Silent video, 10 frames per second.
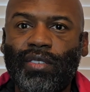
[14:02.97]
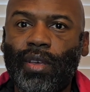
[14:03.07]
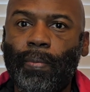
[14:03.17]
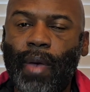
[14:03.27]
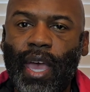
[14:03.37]

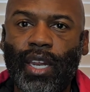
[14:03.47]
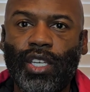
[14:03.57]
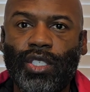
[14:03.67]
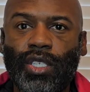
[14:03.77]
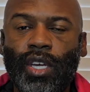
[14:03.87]
to
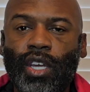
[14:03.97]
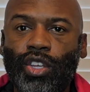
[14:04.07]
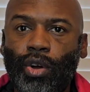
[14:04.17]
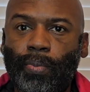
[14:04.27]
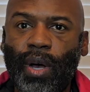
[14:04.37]
manage
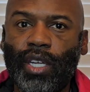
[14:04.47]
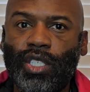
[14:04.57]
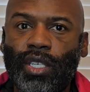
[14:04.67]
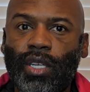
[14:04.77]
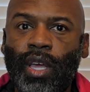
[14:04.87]
your
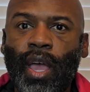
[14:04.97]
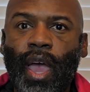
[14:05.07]
budget,